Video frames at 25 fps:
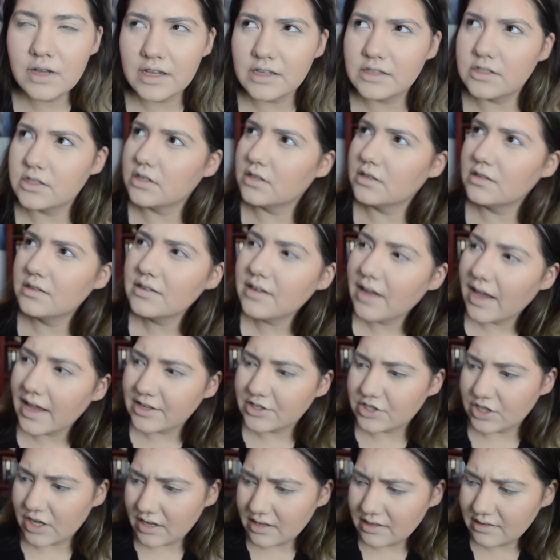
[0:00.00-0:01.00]
Arjun,
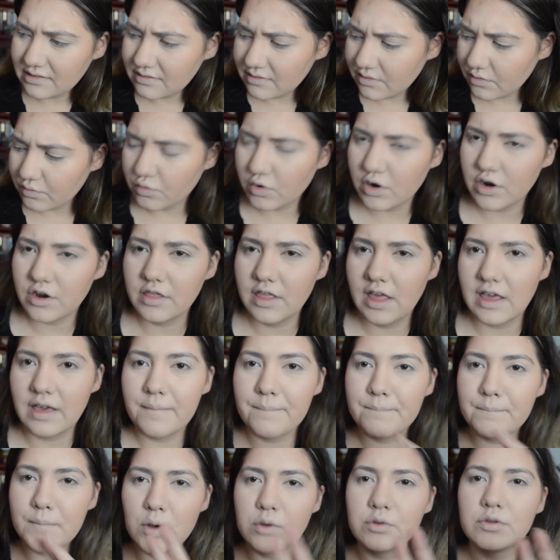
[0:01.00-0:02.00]
Arjun were like
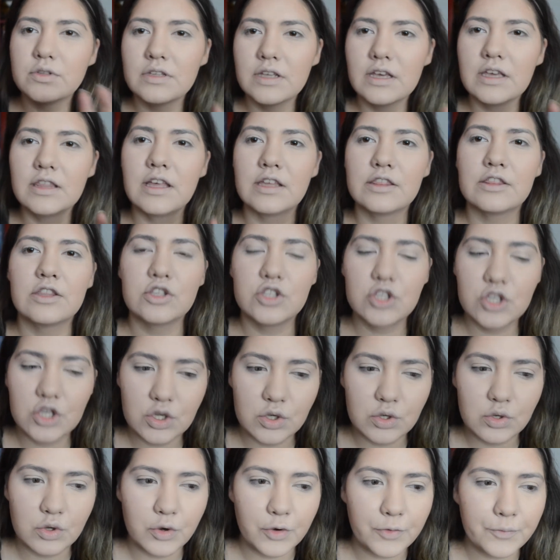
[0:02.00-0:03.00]
mostly like the
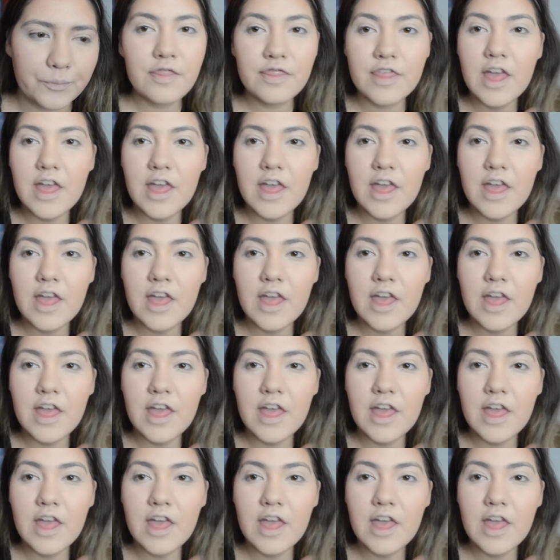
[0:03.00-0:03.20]
two